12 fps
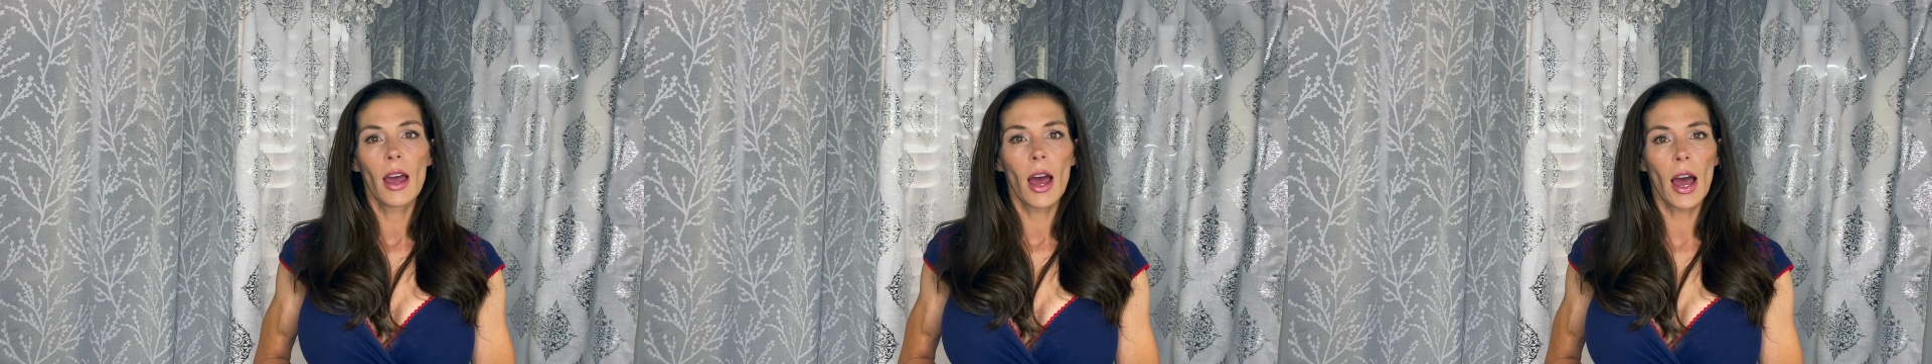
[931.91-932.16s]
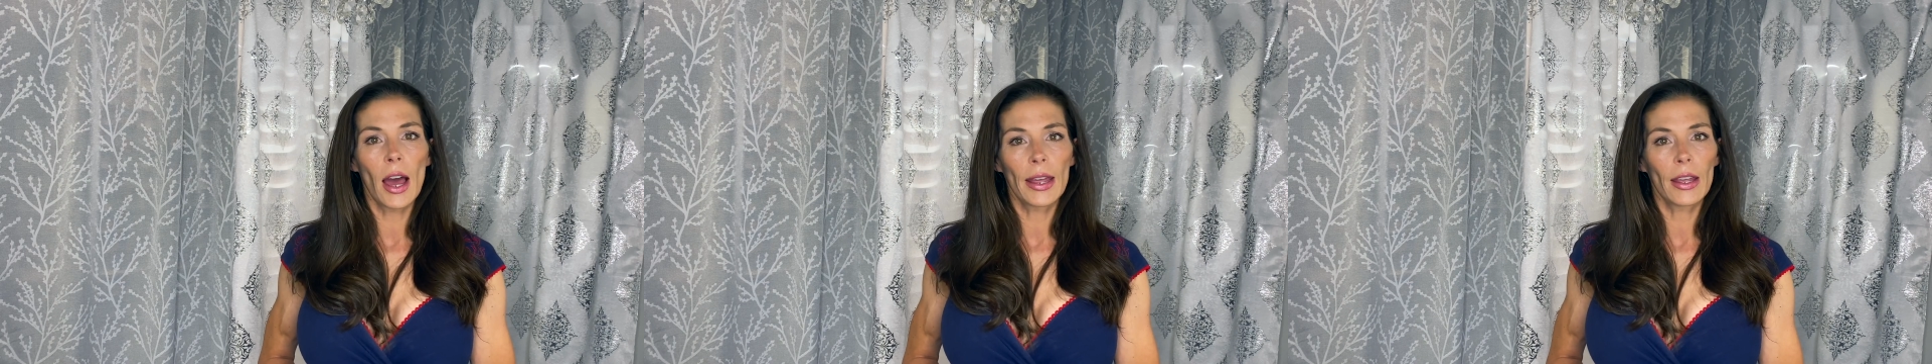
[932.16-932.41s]

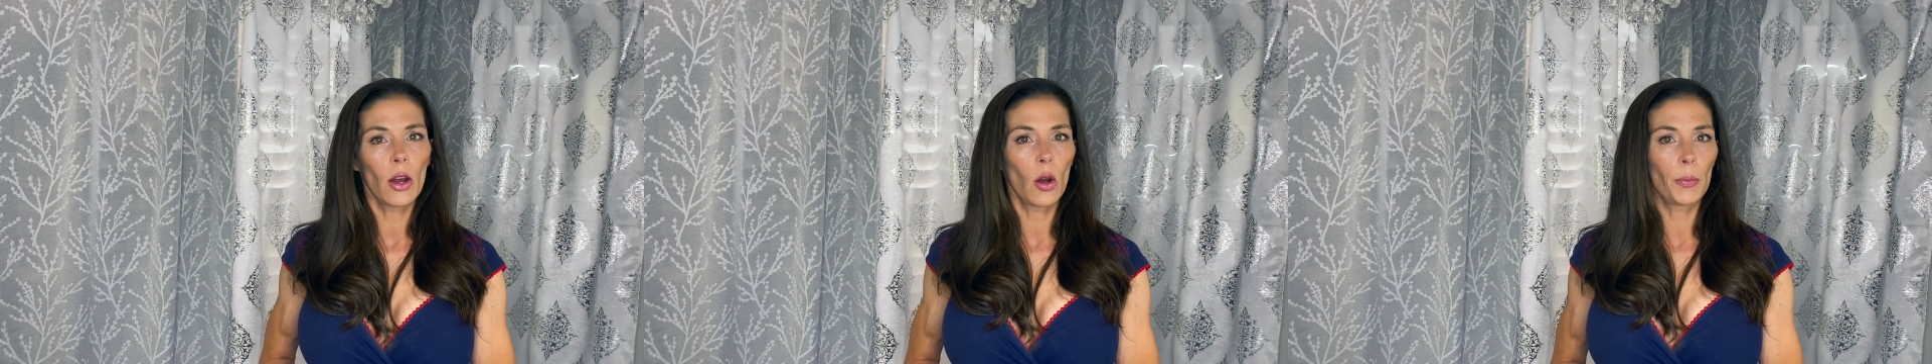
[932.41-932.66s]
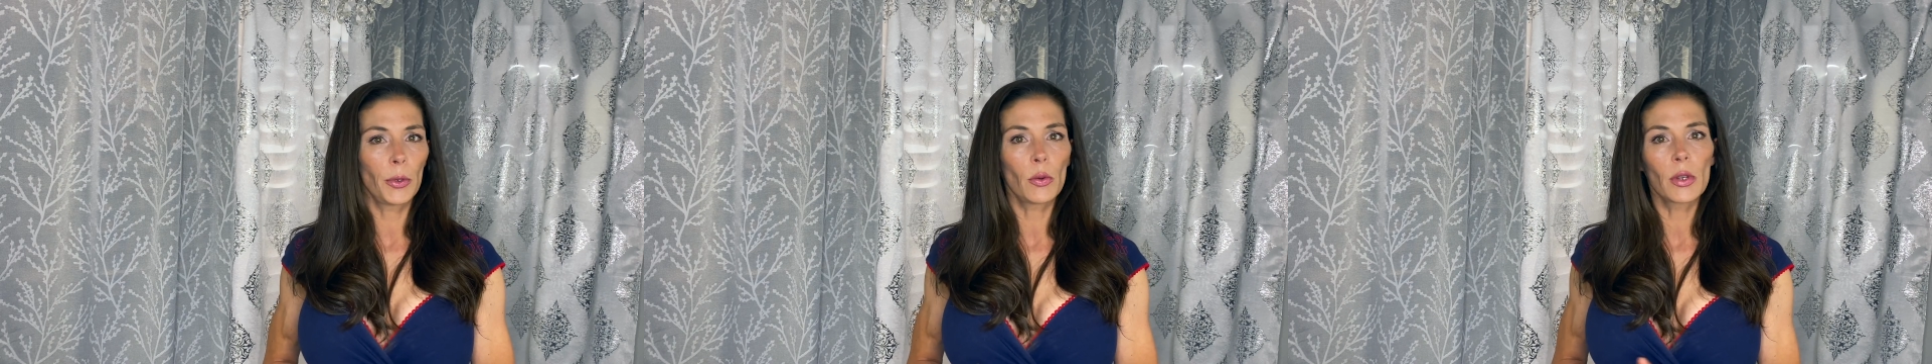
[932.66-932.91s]
I
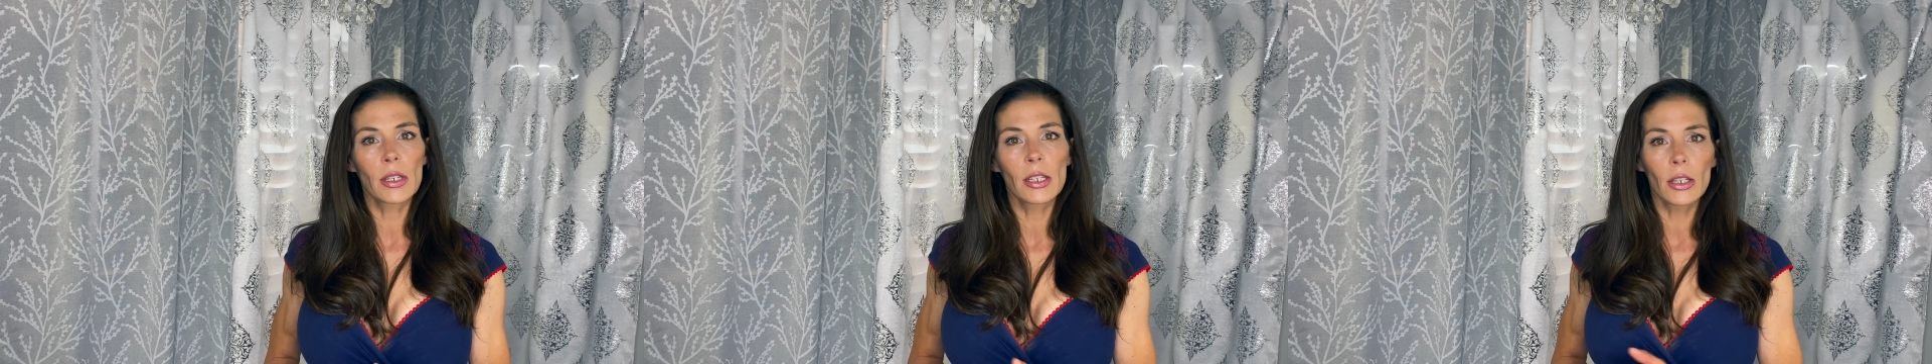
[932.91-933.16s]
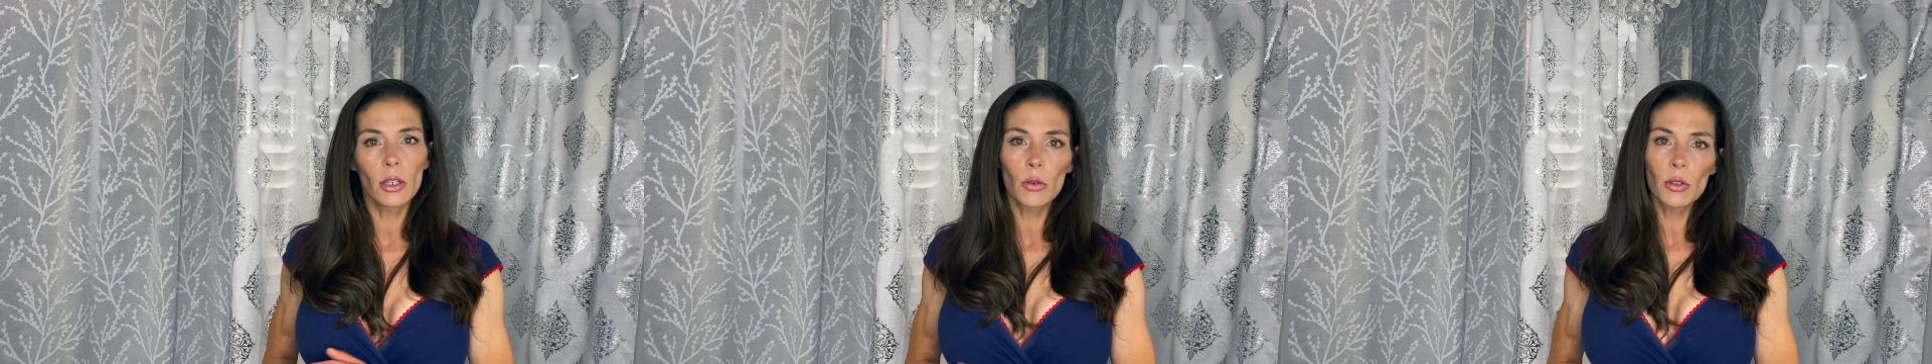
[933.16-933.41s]
hope you
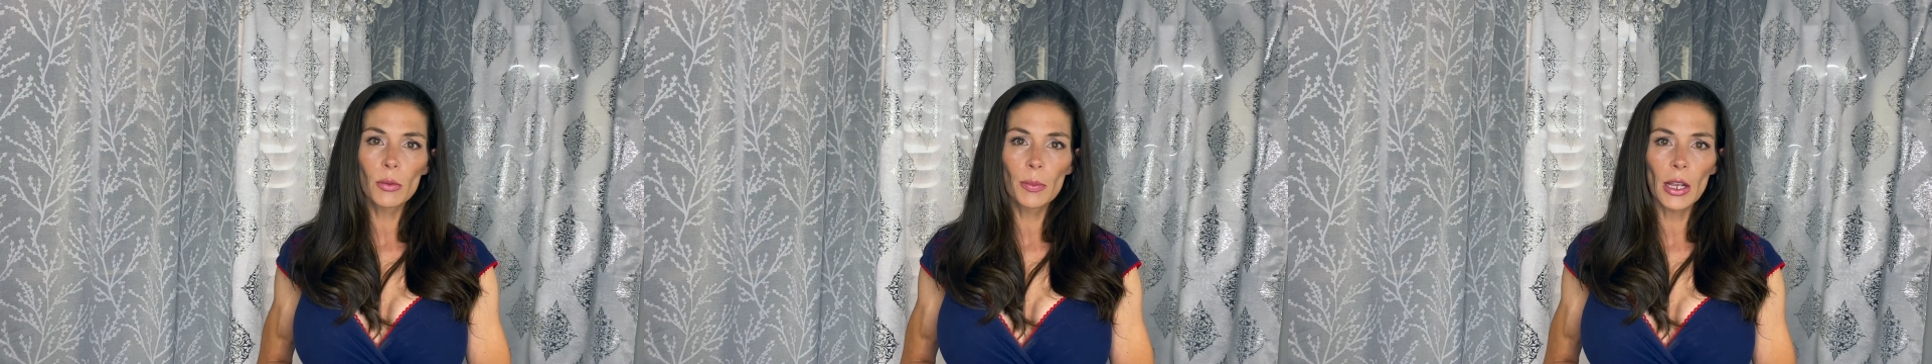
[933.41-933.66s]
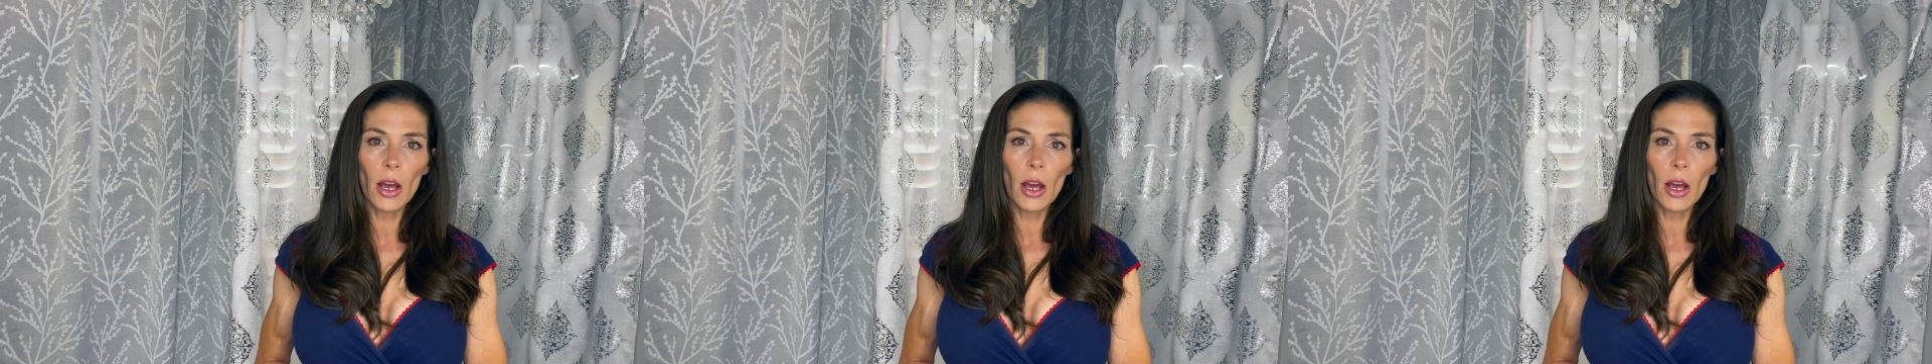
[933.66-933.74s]
continue to be